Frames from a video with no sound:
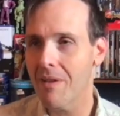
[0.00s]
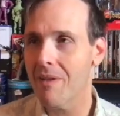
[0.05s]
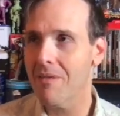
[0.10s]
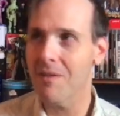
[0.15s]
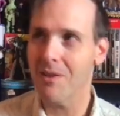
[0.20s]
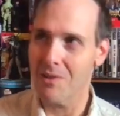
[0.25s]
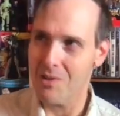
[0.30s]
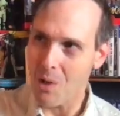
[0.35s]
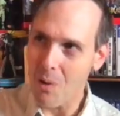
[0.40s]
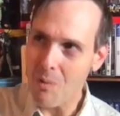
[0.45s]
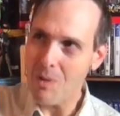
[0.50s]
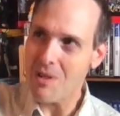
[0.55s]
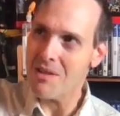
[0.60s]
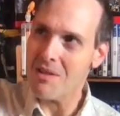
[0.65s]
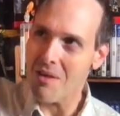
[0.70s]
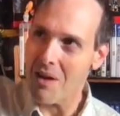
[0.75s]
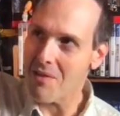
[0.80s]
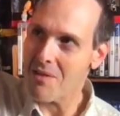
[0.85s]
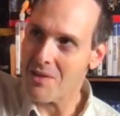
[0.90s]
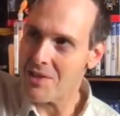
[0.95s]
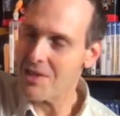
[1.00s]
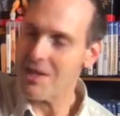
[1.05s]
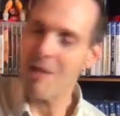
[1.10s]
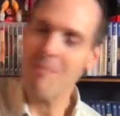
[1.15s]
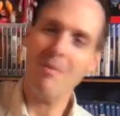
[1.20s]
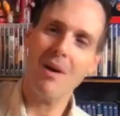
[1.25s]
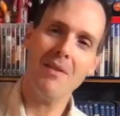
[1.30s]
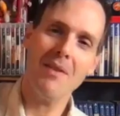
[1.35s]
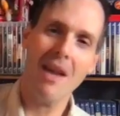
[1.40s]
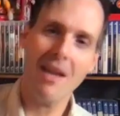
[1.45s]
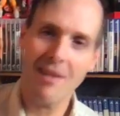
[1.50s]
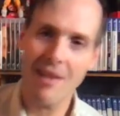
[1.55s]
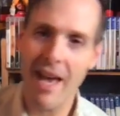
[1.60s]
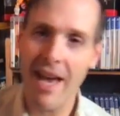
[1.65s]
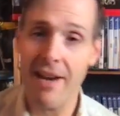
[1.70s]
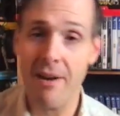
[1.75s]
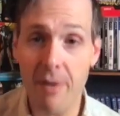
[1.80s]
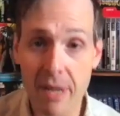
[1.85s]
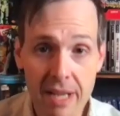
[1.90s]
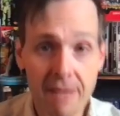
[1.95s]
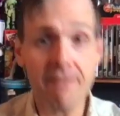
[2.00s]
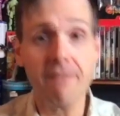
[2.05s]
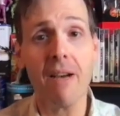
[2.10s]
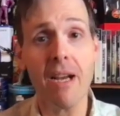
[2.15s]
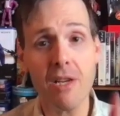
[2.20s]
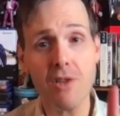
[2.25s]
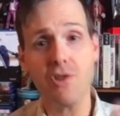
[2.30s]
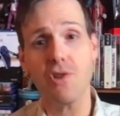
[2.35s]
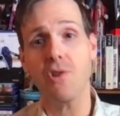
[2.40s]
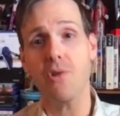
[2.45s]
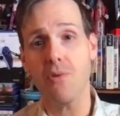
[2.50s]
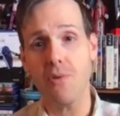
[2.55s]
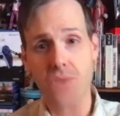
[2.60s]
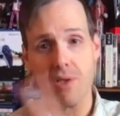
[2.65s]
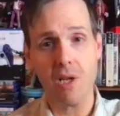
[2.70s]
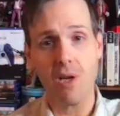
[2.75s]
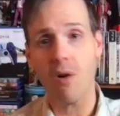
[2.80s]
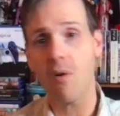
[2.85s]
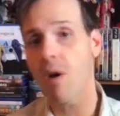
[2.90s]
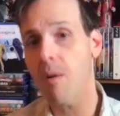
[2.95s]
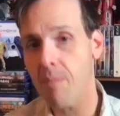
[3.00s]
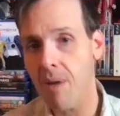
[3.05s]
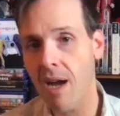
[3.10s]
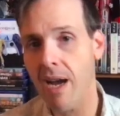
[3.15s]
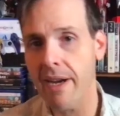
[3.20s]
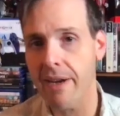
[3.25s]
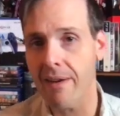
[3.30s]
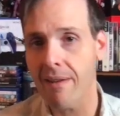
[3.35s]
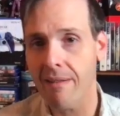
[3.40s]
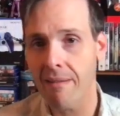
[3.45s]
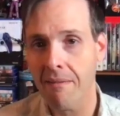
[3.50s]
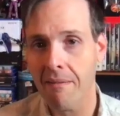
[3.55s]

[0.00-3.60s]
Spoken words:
There's always another step on that ladder if I choose to go up higher.